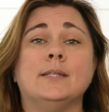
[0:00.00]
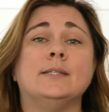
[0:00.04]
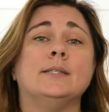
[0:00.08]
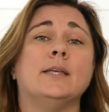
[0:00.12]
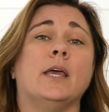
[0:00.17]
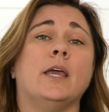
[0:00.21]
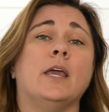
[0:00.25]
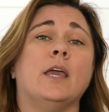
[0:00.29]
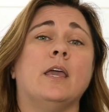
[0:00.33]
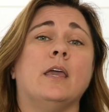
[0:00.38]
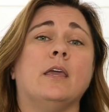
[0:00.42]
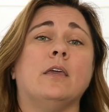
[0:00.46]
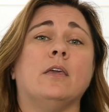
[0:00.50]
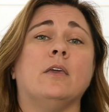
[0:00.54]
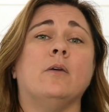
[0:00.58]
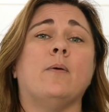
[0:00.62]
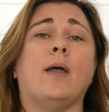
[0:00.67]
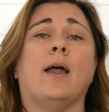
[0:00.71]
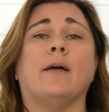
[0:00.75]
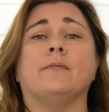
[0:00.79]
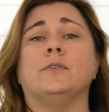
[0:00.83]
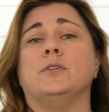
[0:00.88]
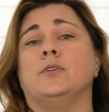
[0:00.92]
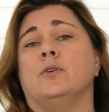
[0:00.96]
let's say you
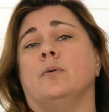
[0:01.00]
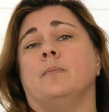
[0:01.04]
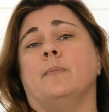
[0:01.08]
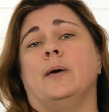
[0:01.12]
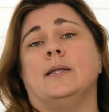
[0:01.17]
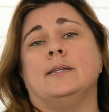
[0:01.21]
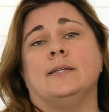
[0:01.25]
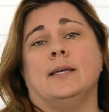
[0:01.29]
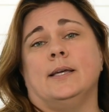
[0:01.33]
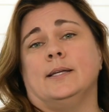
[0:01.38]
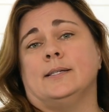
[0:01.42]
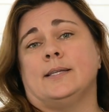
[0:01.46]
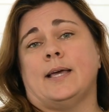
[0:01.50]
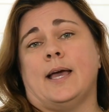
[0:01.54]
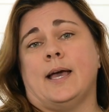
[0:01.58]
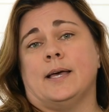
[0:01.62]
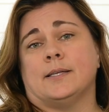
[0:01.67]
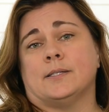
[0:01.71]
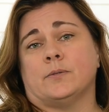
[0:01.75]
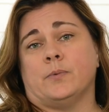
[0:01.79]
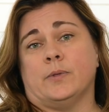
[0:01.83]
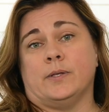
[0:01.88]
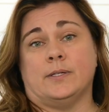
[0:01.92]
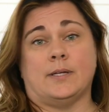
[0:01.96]
have to do a mundane
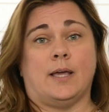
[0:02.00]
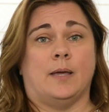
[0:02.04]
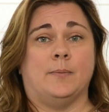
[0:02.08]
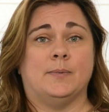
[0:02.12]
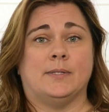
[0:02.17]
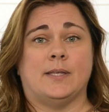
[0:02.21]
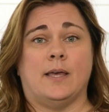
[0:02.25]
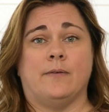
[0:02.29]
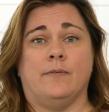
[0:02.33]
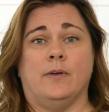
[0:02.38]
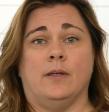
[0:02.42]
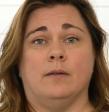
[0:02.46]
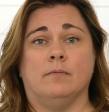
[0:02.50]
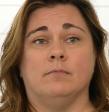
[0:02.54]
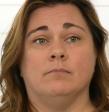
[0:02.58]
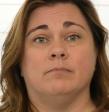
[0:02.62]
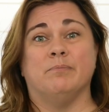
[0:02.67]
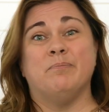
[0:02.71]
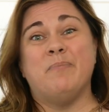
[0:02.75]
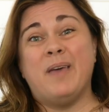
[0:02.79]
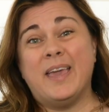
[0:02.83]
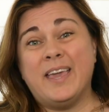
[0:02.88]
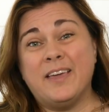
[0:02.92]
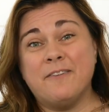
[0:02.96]
task with a type 7.
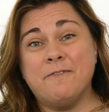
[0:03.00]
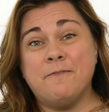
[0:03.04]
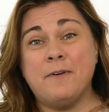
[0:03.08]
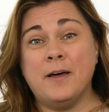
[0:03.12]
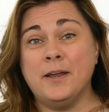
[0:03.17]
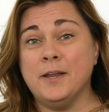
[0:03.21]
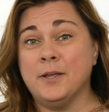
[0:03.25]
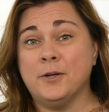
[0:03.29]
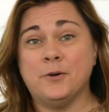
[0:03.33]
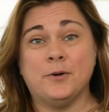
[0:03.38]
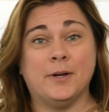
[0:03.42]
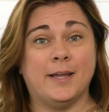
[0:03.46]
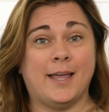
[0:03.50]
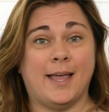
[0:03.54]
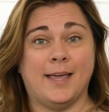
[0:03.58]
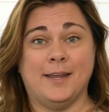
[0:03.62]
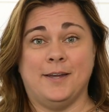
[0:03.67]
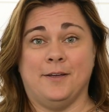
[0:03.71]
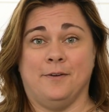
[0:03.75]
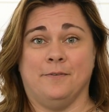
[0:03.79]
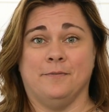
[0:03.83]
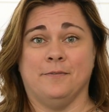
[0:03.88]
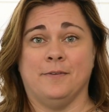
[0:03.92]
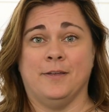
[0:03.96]
Make it fun and
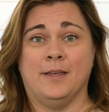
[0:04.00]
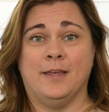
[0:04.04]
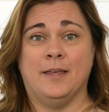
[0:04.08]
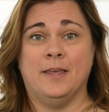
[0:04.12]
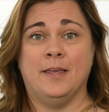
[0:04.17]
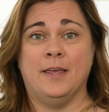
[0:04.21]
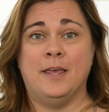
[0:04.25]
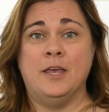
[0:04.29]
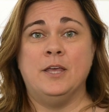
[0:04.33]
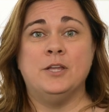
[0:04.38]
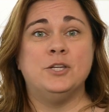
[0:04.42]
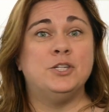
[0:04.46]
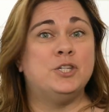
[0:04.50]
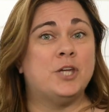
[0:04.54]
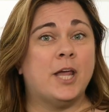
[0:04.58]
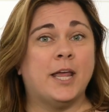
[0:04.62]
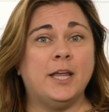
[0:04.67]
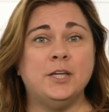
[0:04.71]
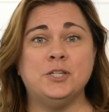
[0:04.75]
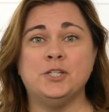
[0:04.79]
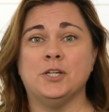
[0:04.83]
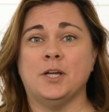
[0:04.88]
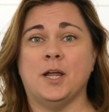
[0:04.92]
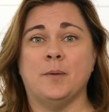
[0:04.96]
creative.
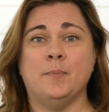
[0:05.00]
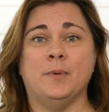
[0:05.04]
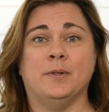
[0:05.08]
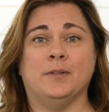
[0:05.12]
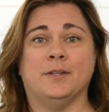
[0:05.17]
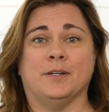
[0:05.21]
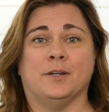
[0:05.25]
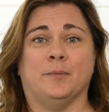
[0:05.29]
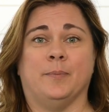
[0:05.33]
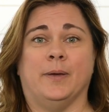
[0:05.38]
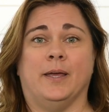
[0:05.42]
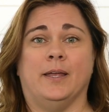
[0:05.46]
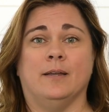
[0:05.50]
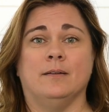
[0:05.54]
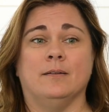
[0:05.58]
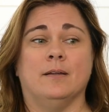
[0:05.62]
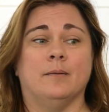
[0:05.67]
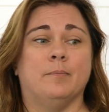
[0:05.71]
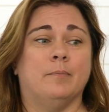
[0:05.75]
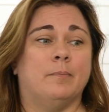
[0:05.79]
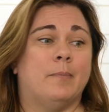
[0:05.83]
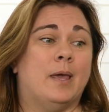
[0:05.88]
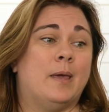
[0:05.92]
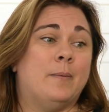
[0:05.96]
Change it up a little bit.
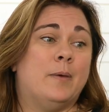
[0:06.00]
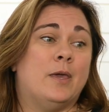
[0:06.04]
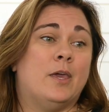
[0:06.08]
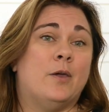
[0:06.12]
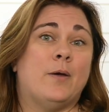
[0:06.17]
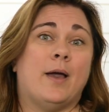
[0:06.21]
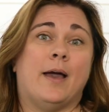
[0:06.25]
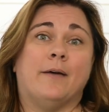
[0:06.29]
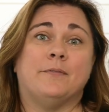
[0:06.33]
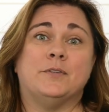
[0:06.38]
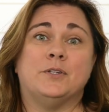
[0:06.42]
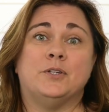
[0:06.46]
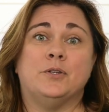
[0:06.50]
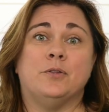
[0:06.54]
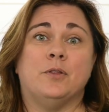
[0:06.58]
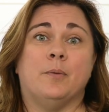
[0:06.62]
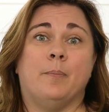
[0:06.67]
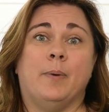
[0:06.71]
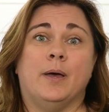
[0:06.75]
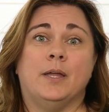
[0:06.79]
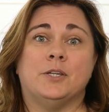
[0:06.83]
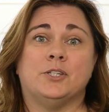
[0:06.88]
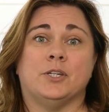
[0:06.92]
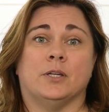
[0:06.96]
Maybe you have to do
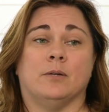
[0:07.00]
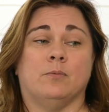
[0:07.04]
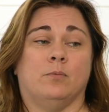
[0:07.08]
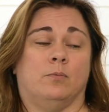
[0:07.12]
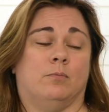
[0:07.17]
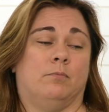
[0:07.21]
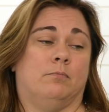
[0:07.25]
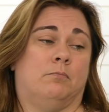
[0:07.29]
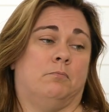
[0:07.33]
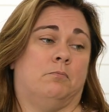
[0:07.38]
the budget.